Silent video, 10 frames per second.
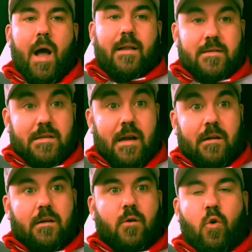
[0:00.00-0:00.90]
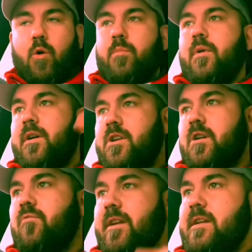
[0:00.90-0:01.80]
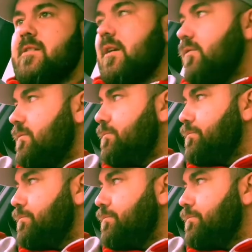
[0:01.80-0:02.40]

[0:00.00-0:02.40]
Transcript: answer up and you can read it yourself.